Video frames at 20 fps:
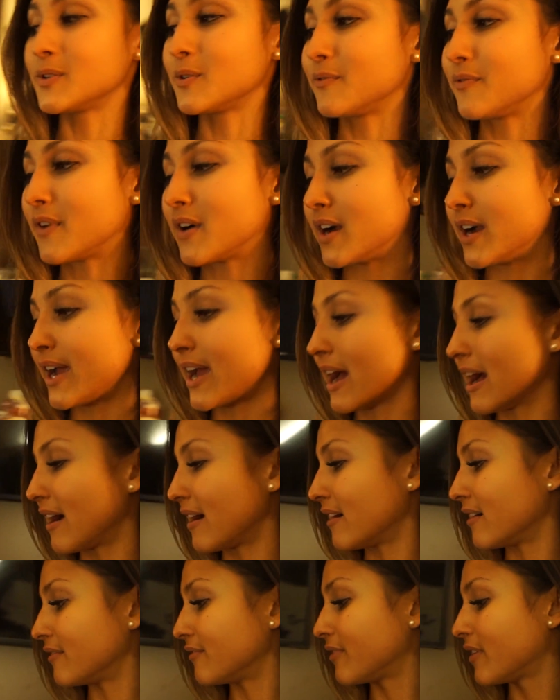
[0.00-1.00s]
So far I
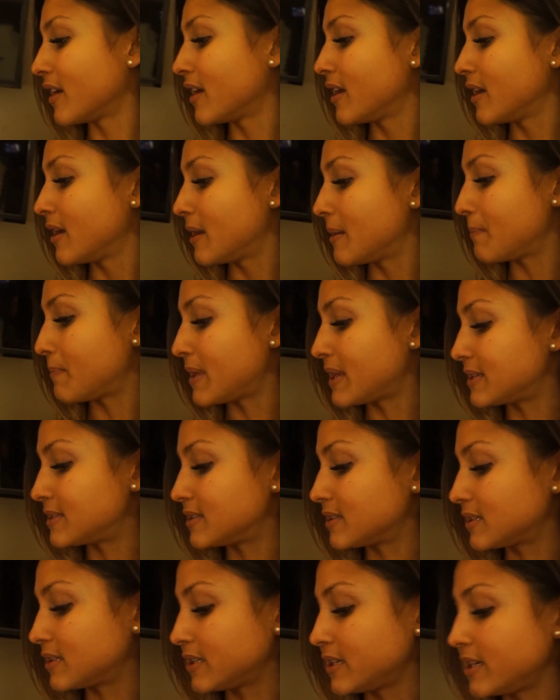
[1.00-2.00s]
have
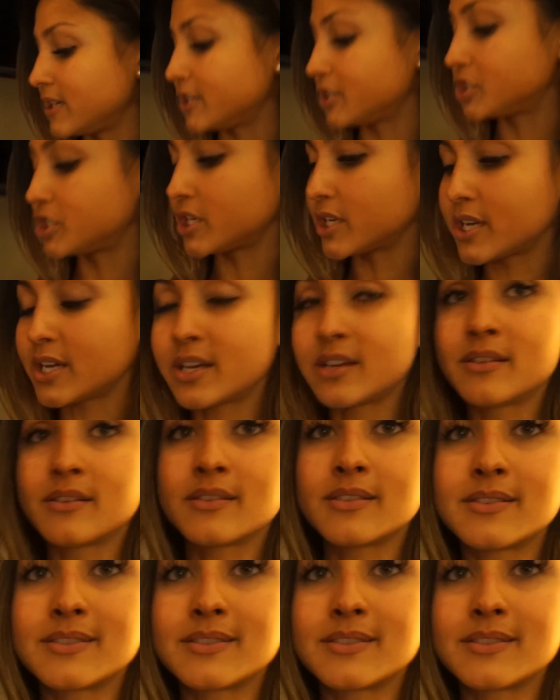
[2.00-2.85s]
basically chicken,